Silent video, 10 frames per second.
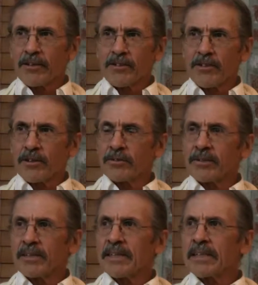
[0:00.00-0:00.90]
So
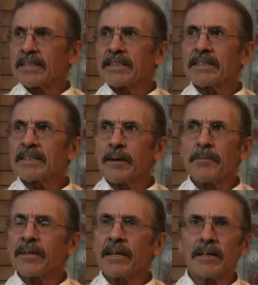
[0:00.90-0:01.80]
it's the
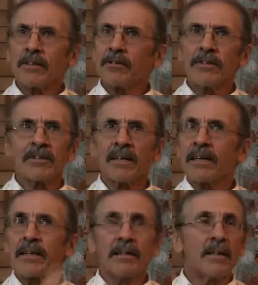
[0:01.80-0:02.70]
same thing. You can
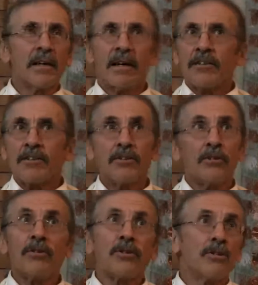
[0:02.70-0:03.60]
say
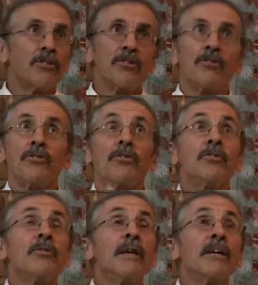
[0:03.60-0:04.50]
to
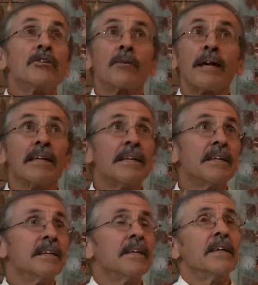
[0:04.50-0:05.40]
you that
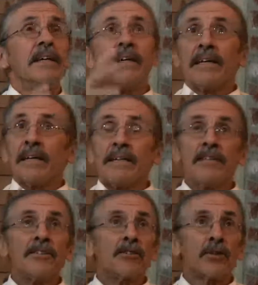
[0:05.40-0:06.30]
created in
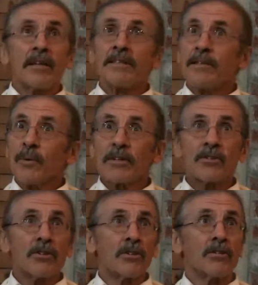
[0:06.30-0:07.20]
these crazy
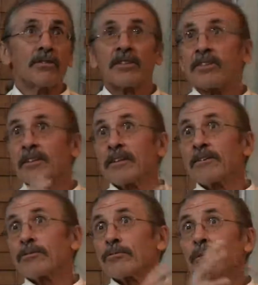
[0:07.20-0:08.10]
Westerners this
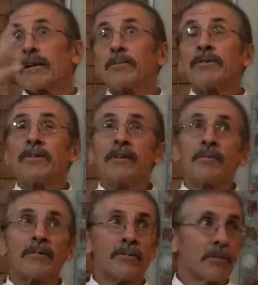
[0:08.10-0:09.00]
incredible
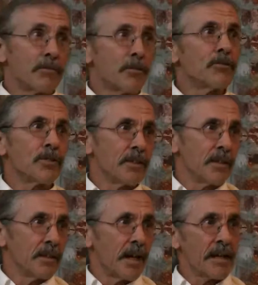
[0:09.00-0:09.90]
number of
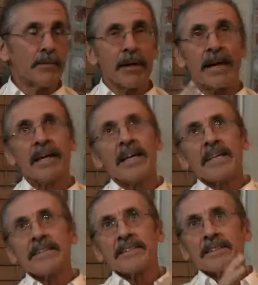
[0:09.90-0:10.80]
diversity. I can buy
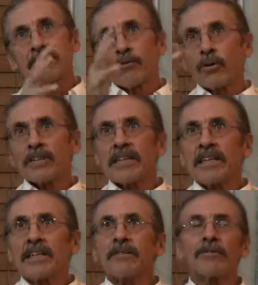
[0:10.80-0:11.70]

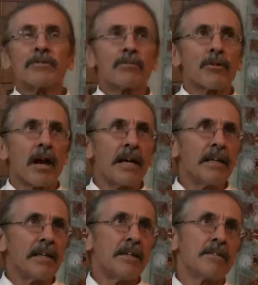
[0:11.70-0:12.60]
14 different
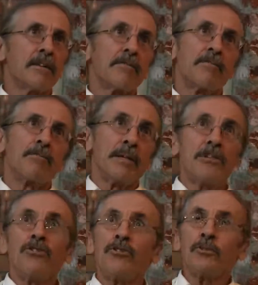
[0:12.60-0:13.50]
varieties of
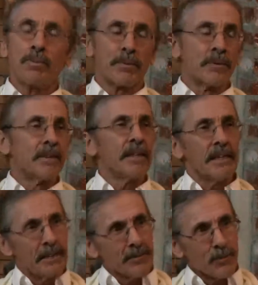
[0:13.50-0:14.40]
pea soup
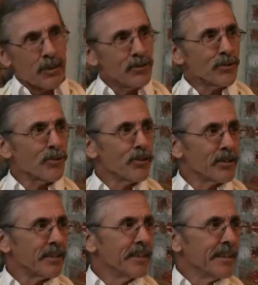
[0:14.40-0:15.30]
in this one
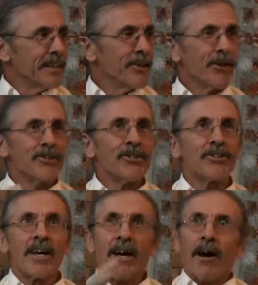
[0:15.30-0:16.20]
store. It's
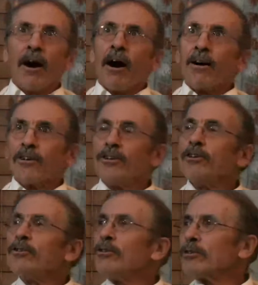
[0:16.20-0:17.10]
just
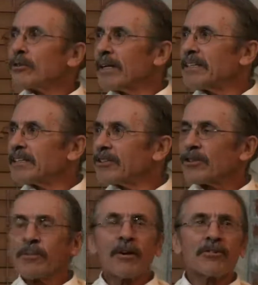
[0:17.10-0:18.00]
you who creates
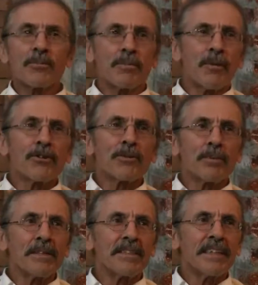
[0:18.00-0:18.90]
such a
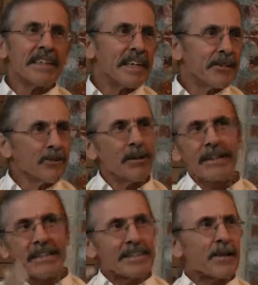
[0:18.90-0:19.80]
multiplicity, that
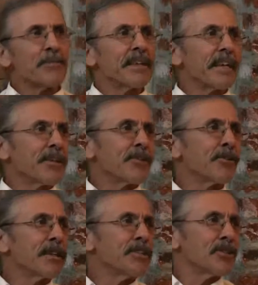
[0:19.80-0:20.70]
created something that could
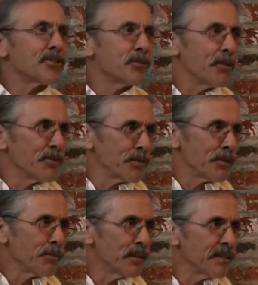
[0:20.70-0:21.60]
create such a
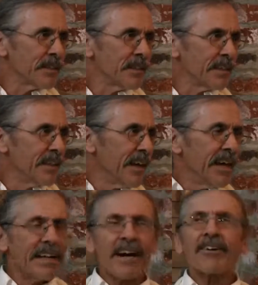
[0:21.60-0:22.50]
multiplicity.
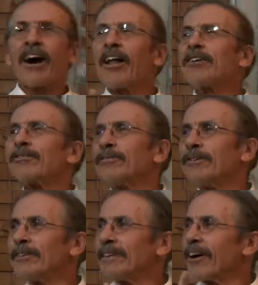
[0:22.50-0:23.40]
And how
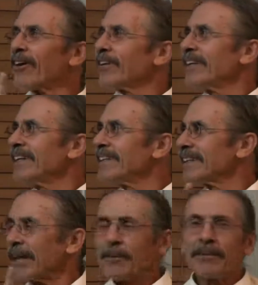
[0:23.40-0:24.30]
colorful are these
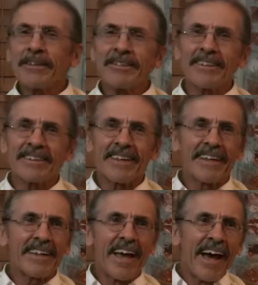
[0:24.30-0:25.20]
labelus,
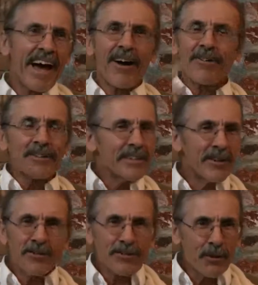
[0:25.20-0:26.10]
and how
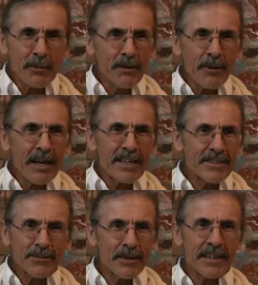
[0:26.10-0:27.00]
there are so many
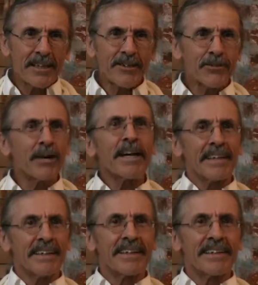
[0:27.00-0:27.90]
ways we can
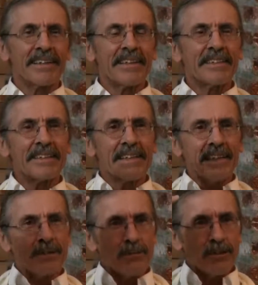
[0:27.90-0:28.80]
create this
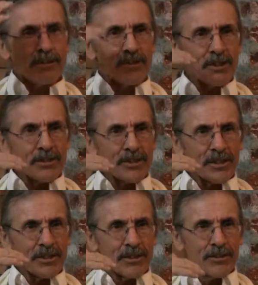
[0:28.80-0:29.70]
if we just
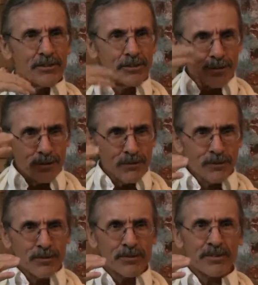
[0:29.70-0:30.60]

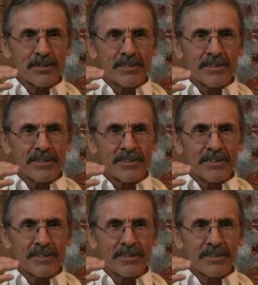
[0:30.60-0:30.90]
choose